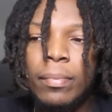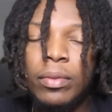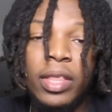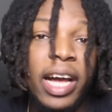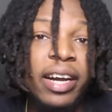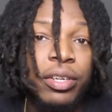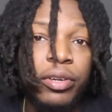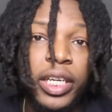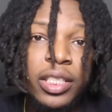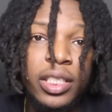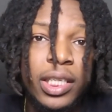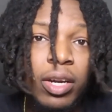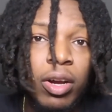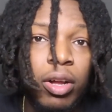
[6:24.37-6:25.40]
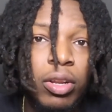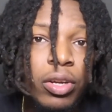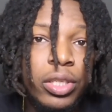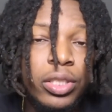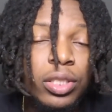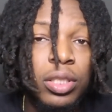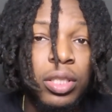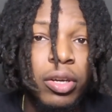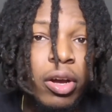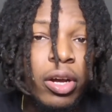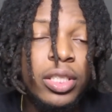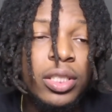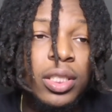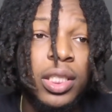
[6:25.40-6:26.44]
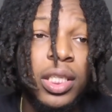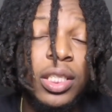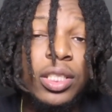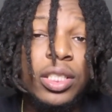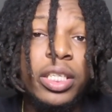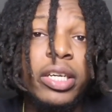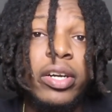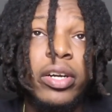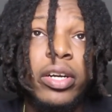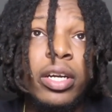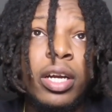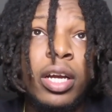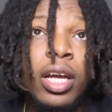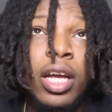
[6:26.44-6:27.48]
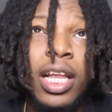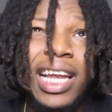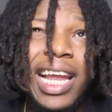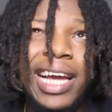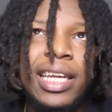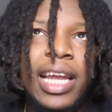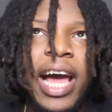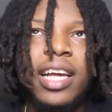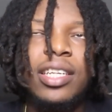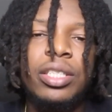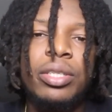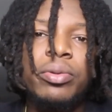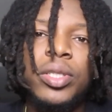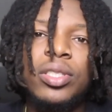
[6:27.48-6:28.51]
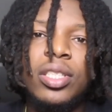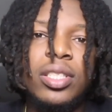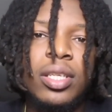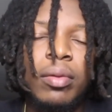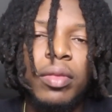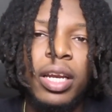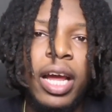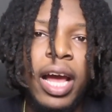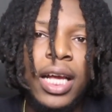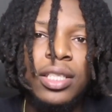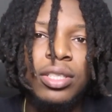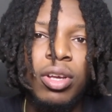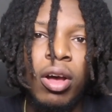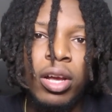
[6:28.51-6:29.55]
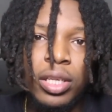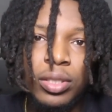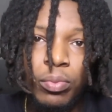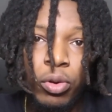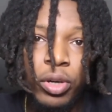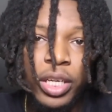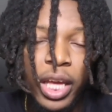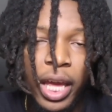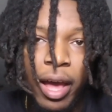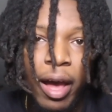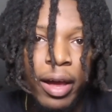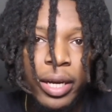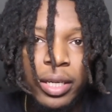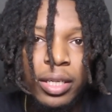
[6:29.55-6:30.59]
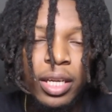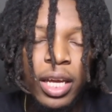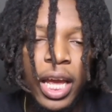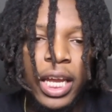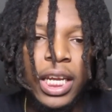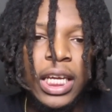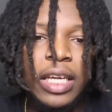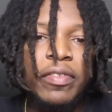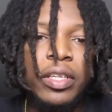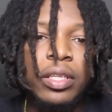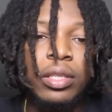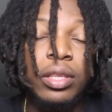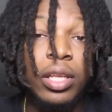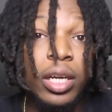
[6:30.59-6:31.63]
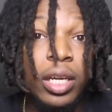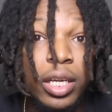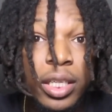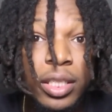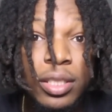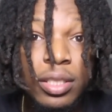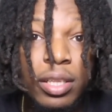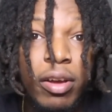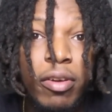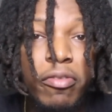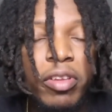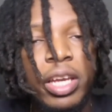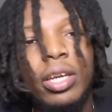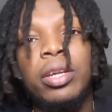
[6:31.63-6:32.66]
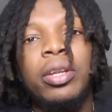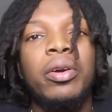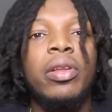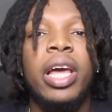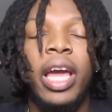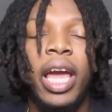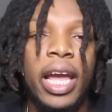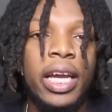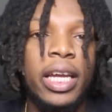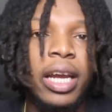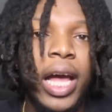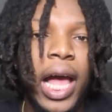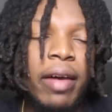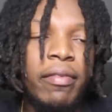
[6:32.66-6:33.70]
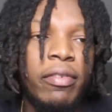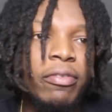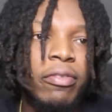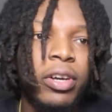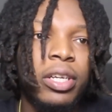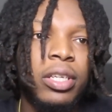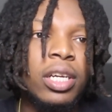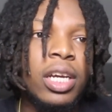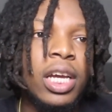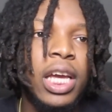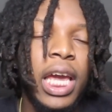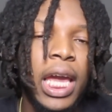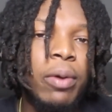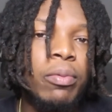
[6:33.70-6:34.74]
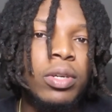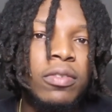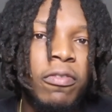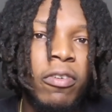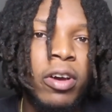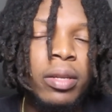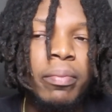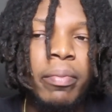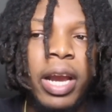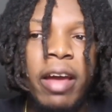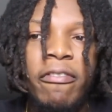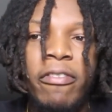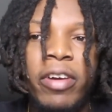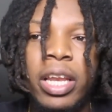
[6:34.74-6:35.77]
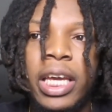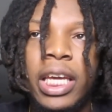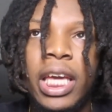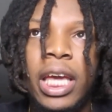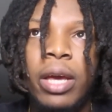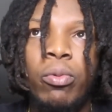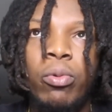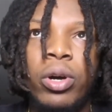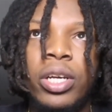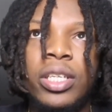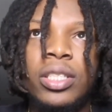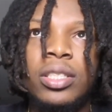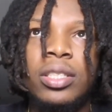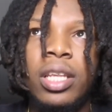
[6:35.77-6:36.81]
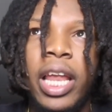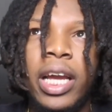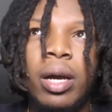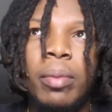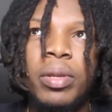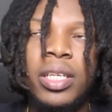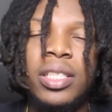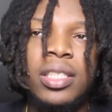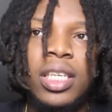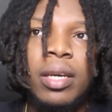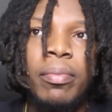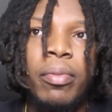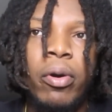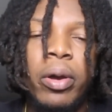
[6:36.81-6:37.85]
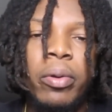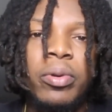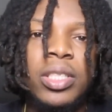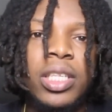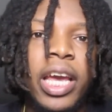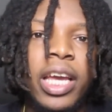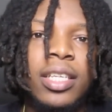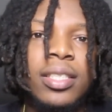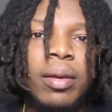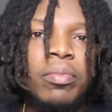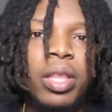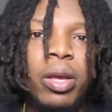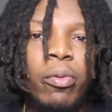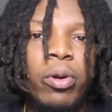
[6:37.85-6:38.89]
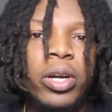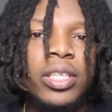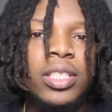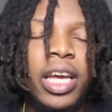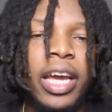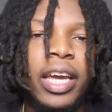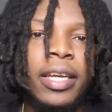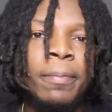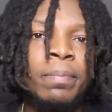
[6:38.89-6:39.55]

not crazy at all, honestly. This year, like last year was just something I saw as more chaotic, and even the good stuff, like, you know, like hanging out, having fun, it was fun, but I felt like it was like a placebo. It was like something where it's like